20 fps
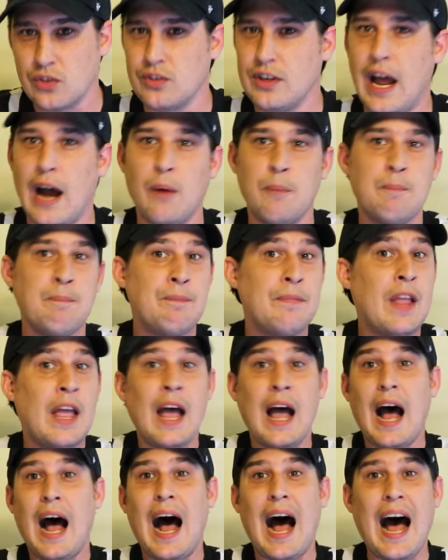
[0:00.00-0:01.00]
Now,
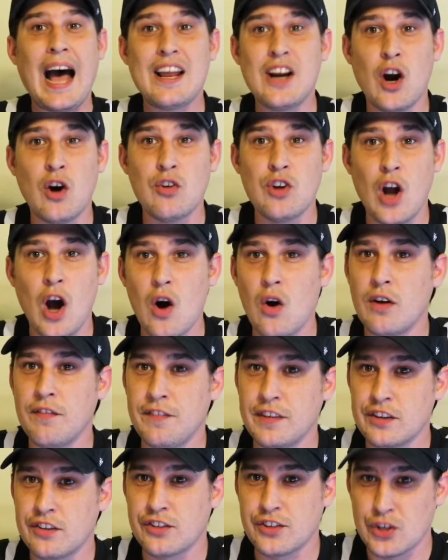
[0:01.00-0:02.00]
I don't know if
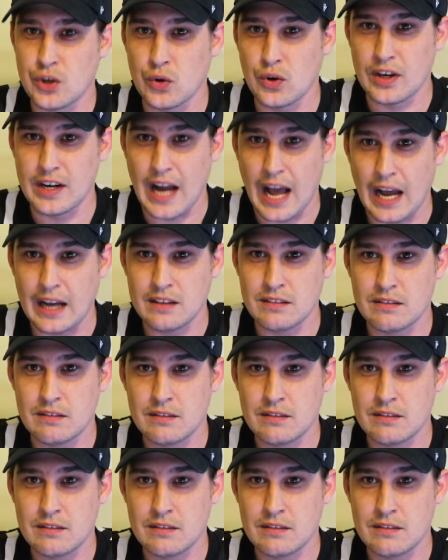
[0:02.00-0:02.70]
it's true or not.